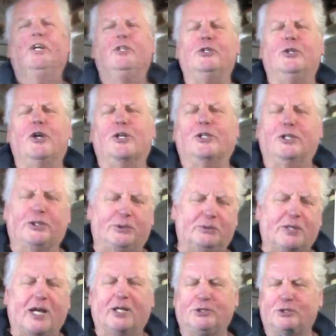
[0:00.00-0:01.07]
You're not going to do
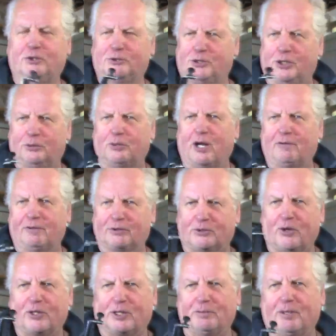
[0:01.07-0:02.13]
National Geographic
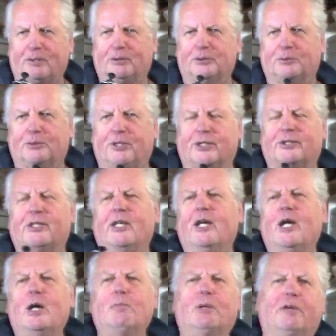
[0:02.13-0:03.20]
documentaries with this,
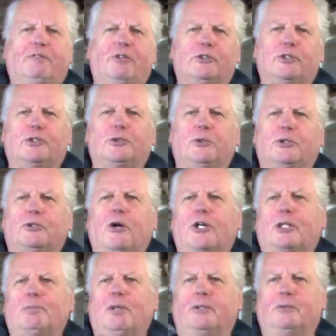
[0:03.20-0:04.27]
but if you're just doing
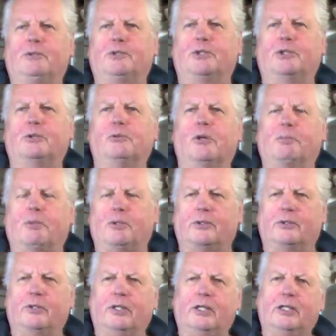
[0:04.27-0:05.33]
documentaries that are going up
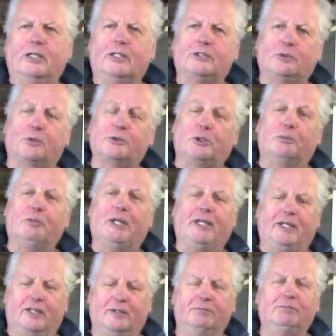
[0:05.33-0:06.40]
on social
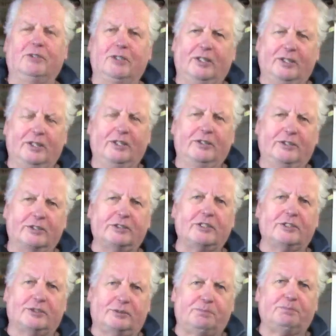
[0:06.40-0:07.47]
media, this
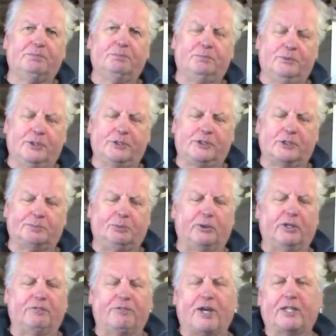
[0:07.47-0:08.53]
is
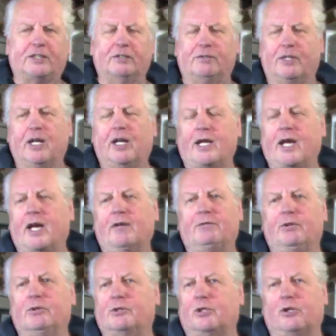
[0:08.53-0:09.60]
pretty effective. And I have
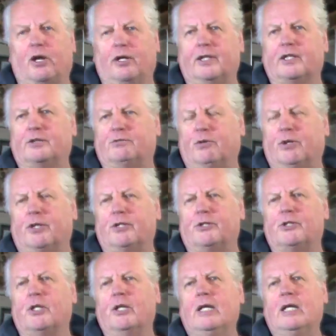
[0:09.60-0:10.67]
used a lot of this
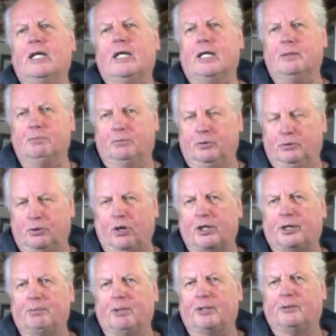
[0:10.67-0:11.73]
footage in
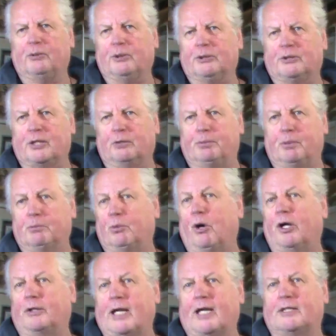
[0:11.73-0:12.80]
documentaries that have been
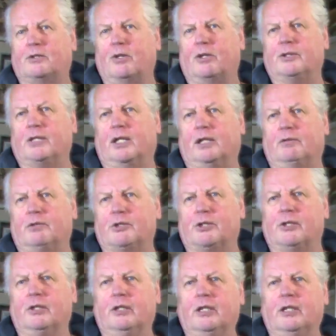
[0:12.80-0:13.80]
broadcast on television.